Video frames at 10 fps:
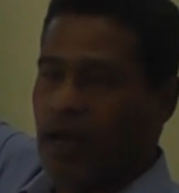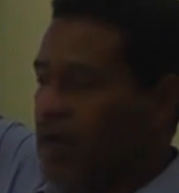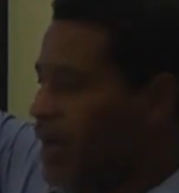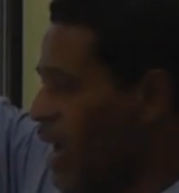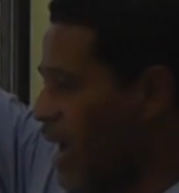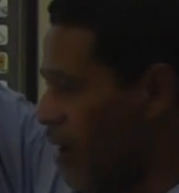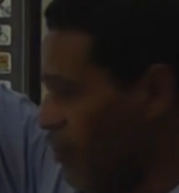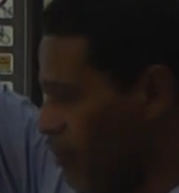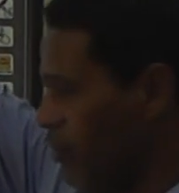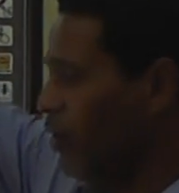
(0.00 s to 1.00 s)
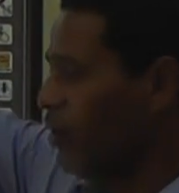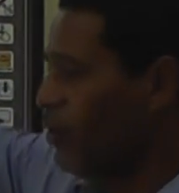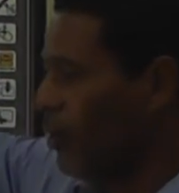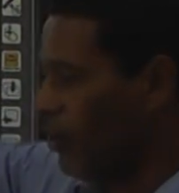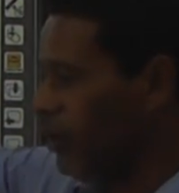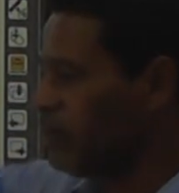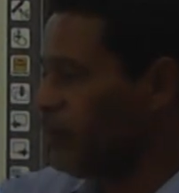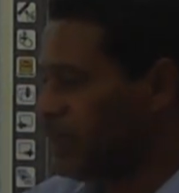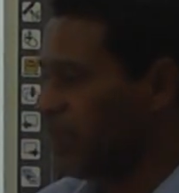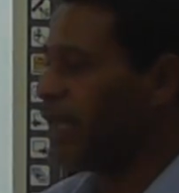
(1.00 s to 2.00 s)
How cold,
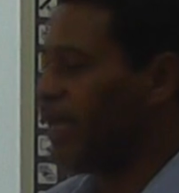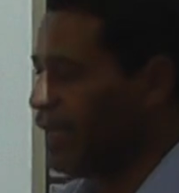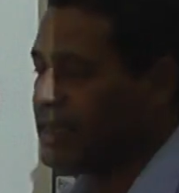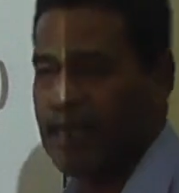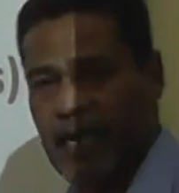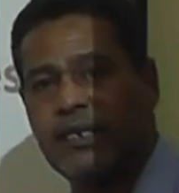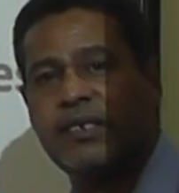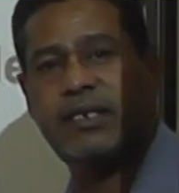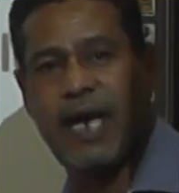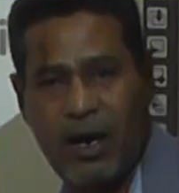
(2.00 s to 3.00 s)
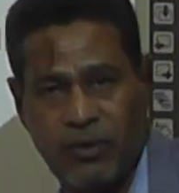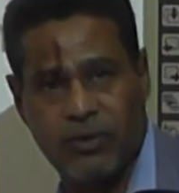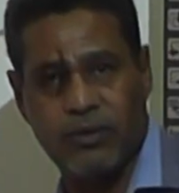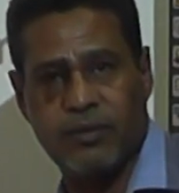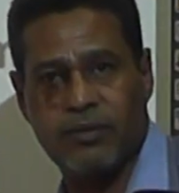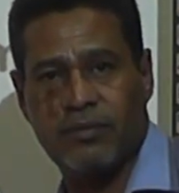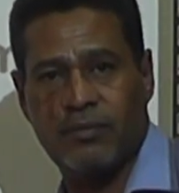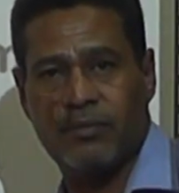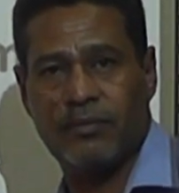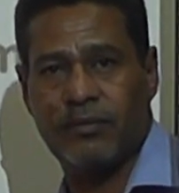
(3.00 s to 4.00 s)
we say it gets down.
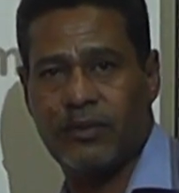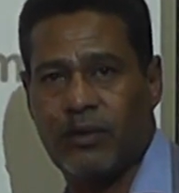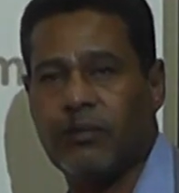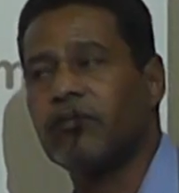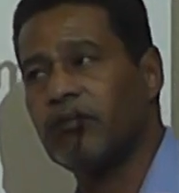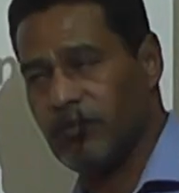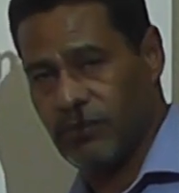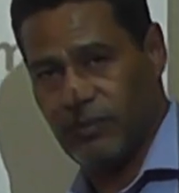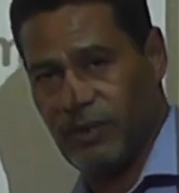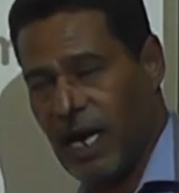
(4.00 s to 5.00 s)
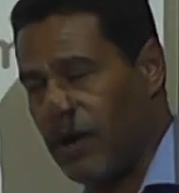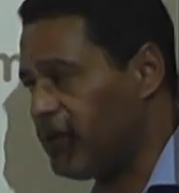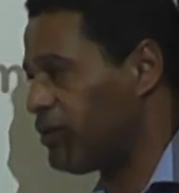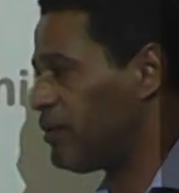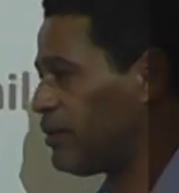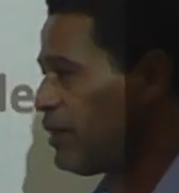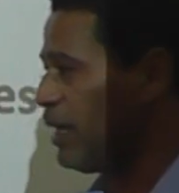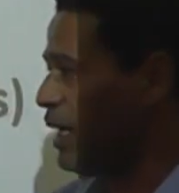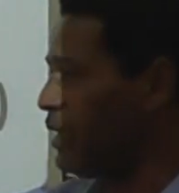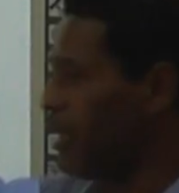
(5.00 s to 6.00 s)
So, down.
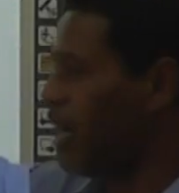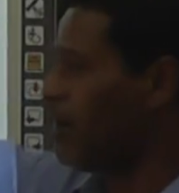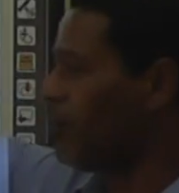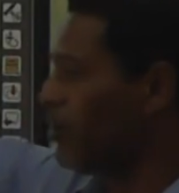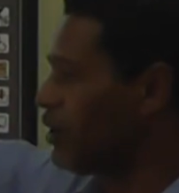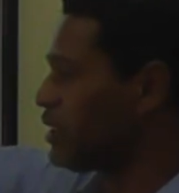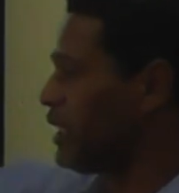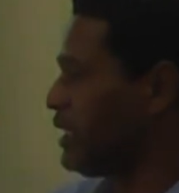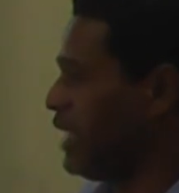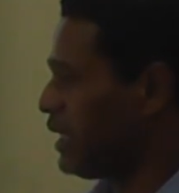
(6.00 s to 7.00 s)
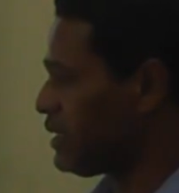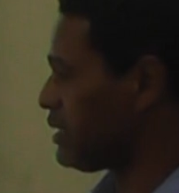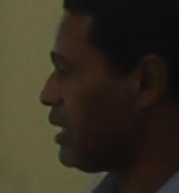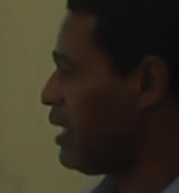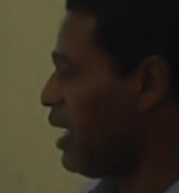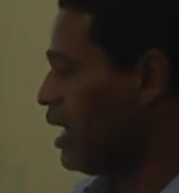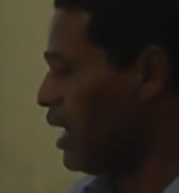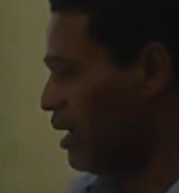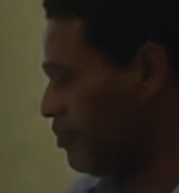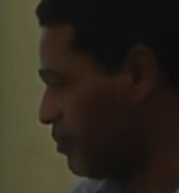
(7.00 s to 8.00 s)
And how hot it gets
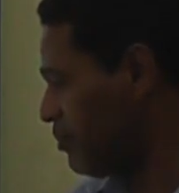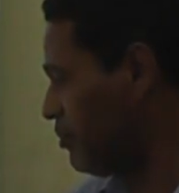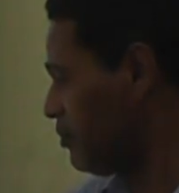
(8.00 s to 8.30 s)
up.